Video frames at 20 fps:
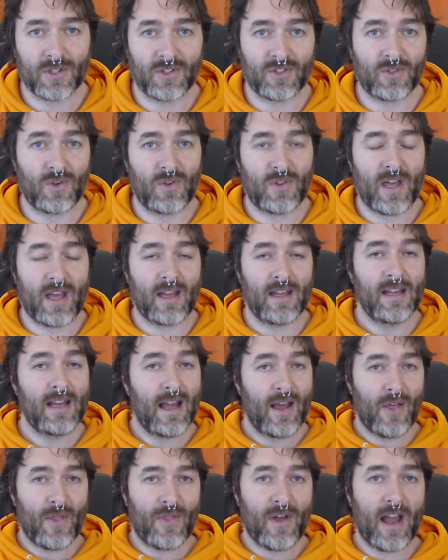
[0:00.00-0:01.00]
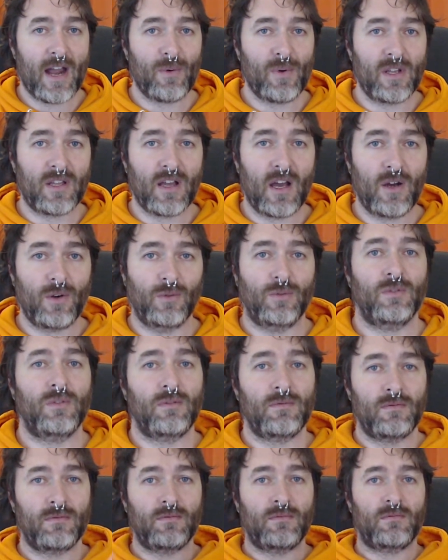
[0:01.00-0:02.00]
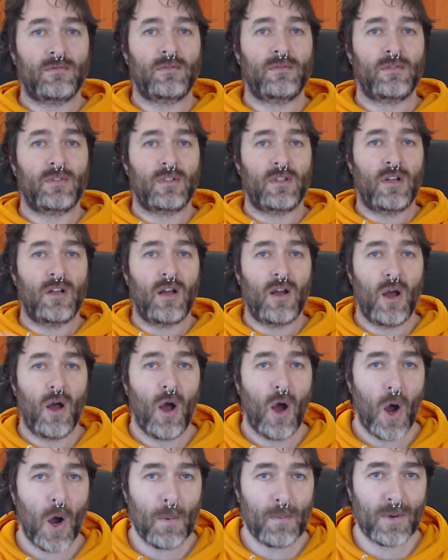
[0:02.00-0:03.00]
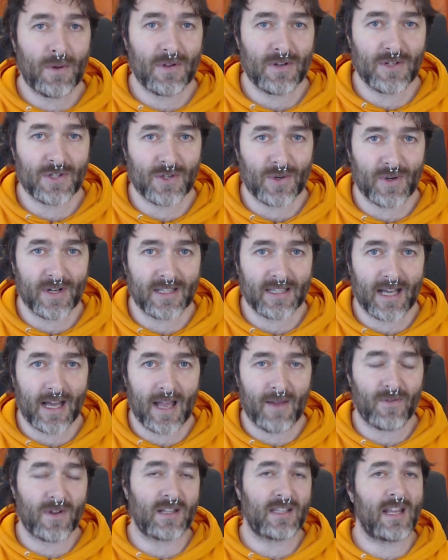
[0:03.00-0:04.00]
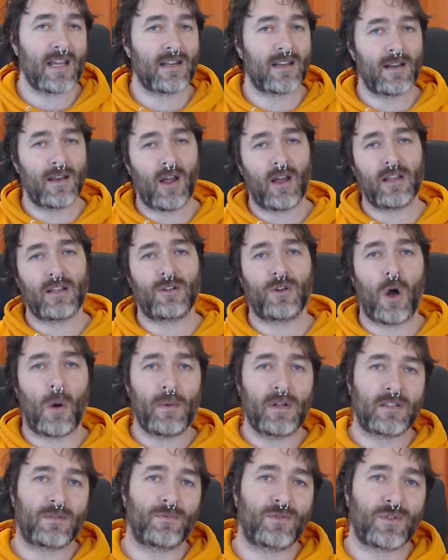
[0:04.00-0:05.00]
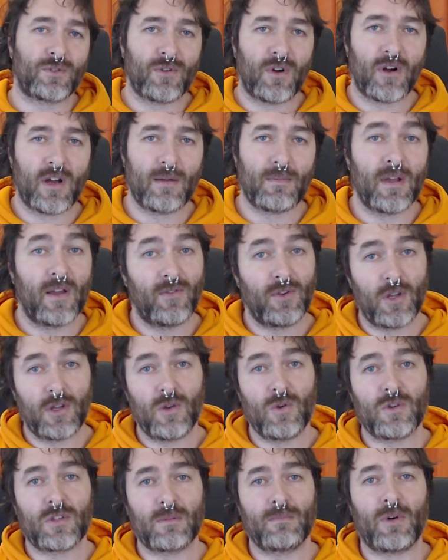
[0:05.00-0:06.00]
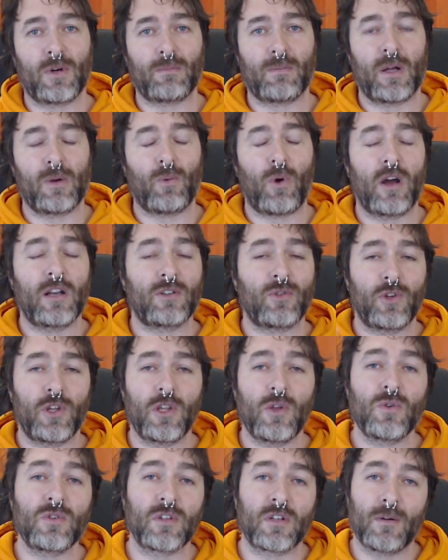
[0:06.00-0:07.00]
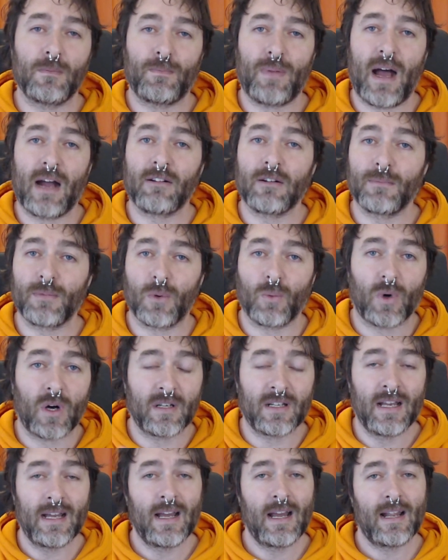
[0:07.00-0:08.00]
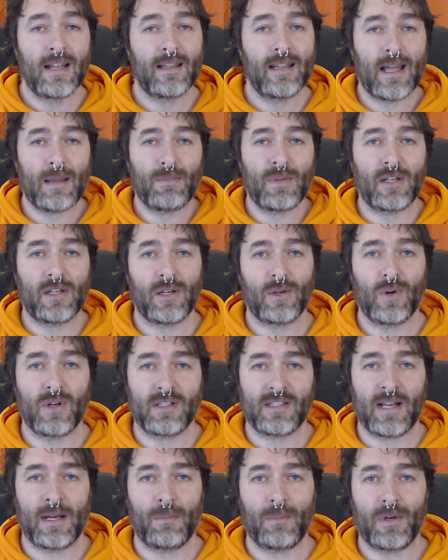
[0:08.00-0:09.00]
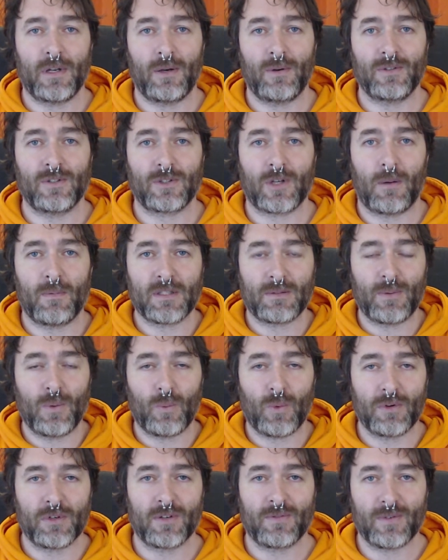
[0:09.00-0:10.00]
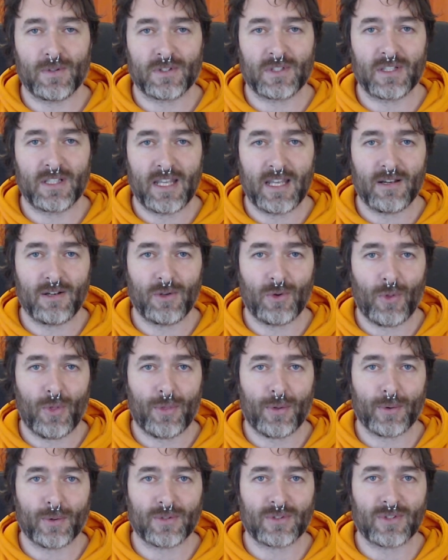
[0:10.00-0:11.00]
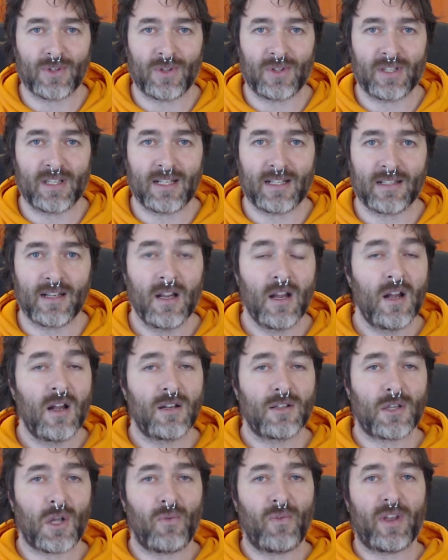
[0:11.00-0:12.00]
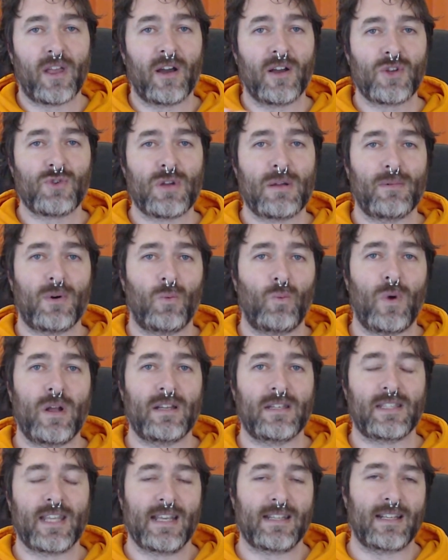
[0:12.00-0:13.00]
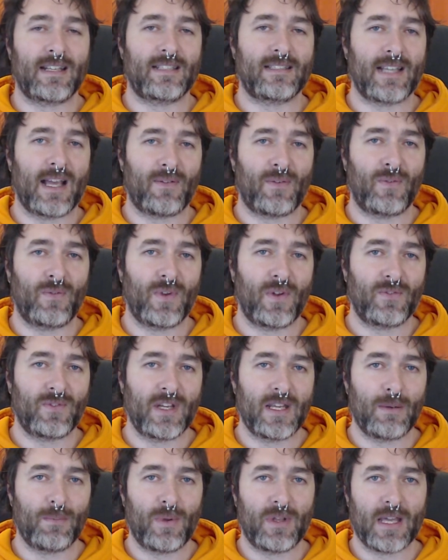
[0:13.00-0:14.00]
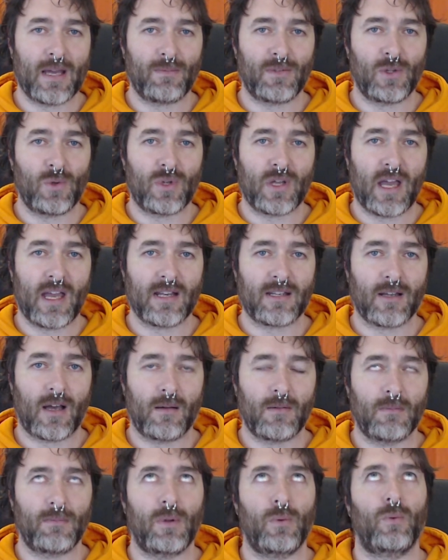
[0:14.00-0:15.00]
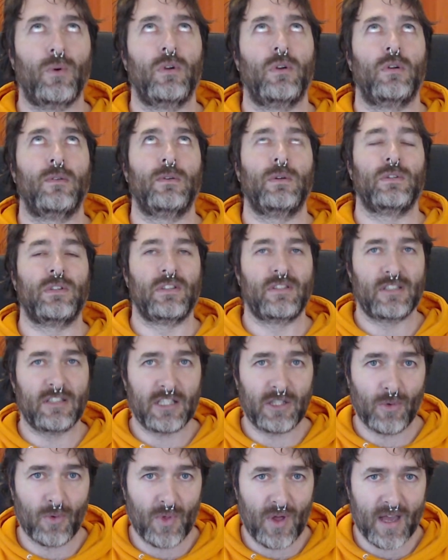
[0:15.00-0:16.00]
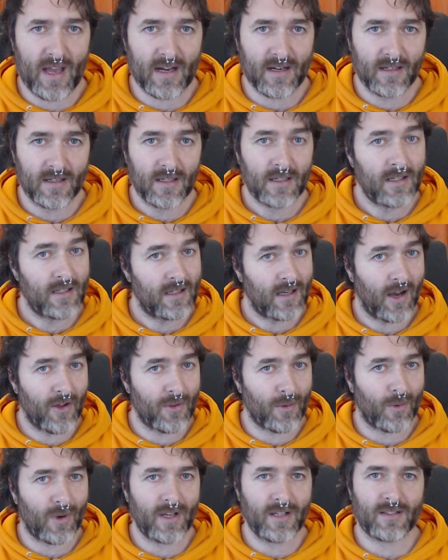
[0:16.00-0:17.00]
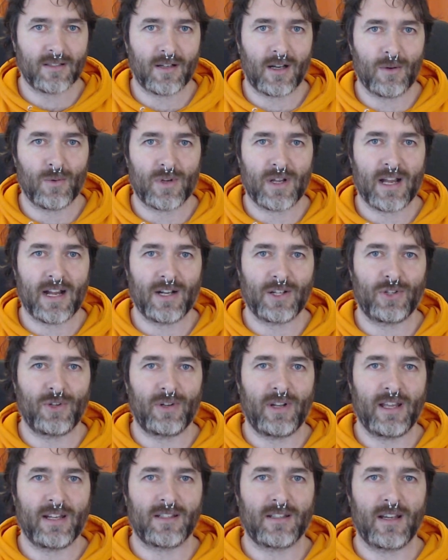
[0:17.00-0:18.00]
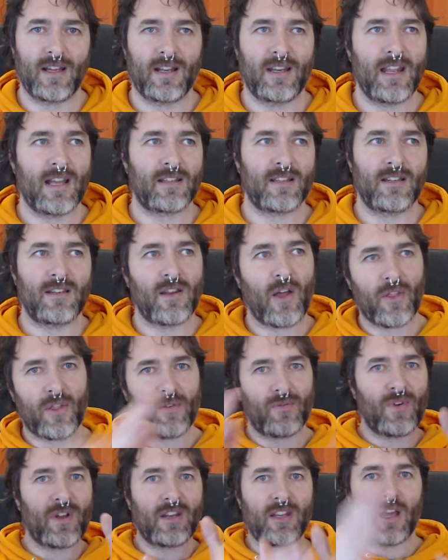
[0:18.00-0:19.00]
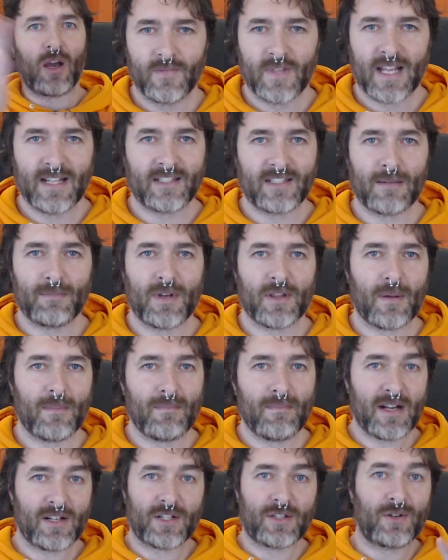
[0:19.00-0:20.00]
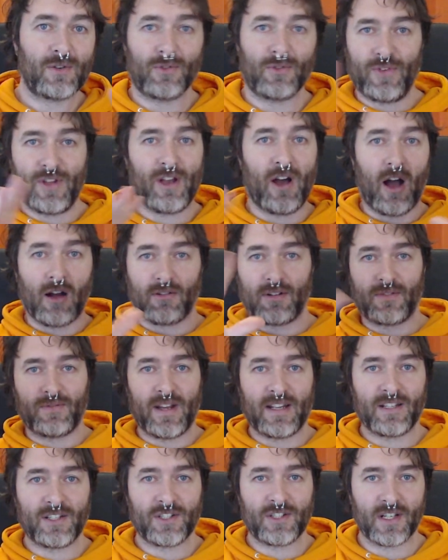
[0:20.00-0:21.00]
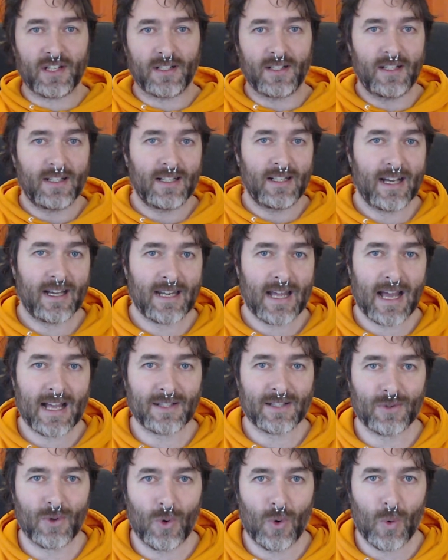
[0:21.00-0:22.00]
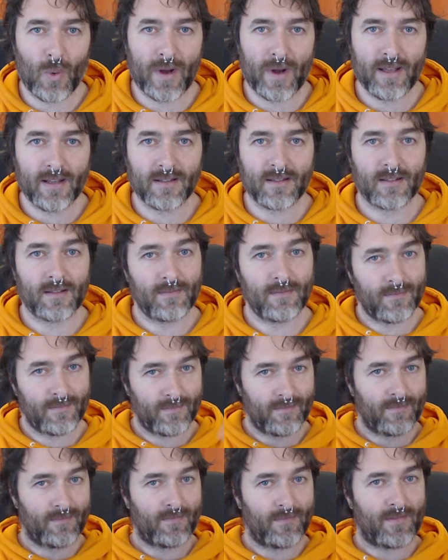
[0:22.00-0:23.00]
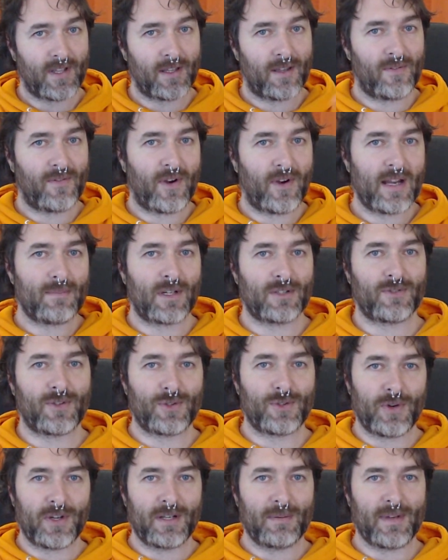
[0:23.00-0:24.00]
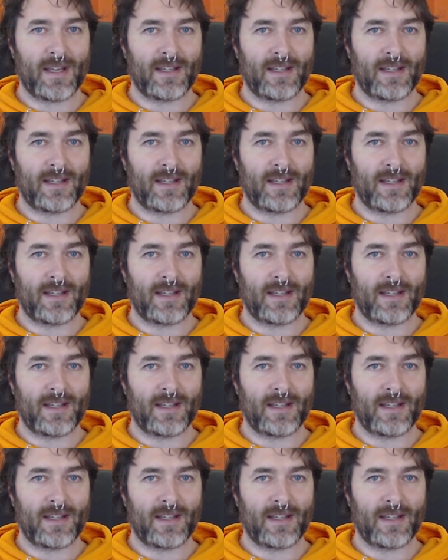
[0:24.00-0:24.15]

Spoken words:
So there we go. Hope you enjoyed that. If you did, like, comment, subscribe. If you use the ModMic Wireless or you use a comparable one, let me know down below in the comments. It'd be wonderful to hear your thoughts on that. Don't forget I stream on Wednesdays at 7:15 PM UK time. It'd be wonderful to see you there. Otherwise, I will catch you later in yet another video in some other magical VR adventure. And as always, thank you very much for joining me.